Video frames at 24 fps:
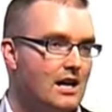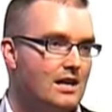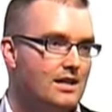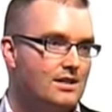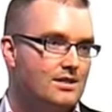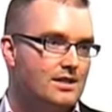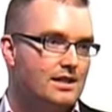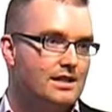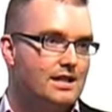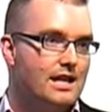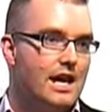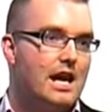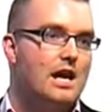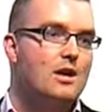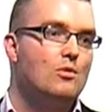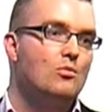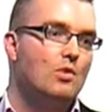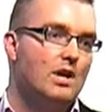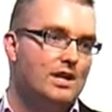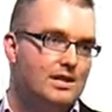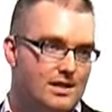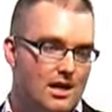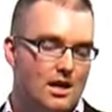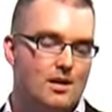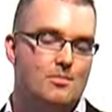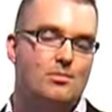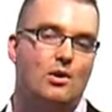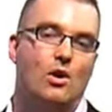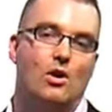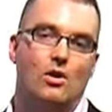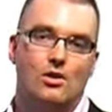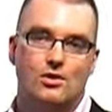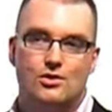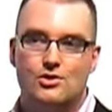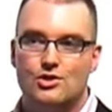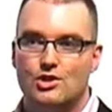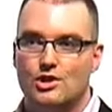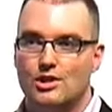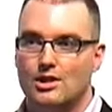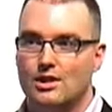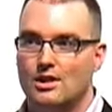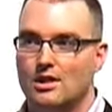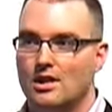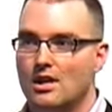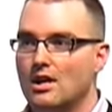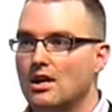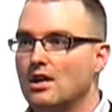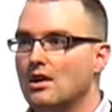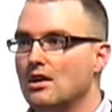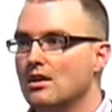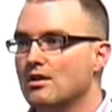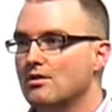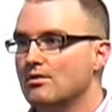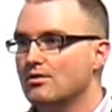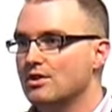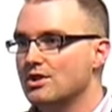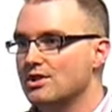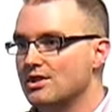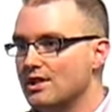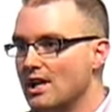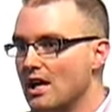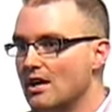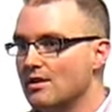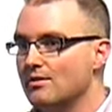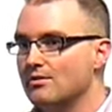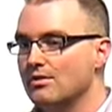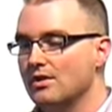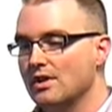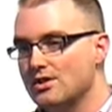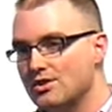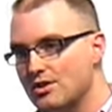is a gateway typology for Stamford.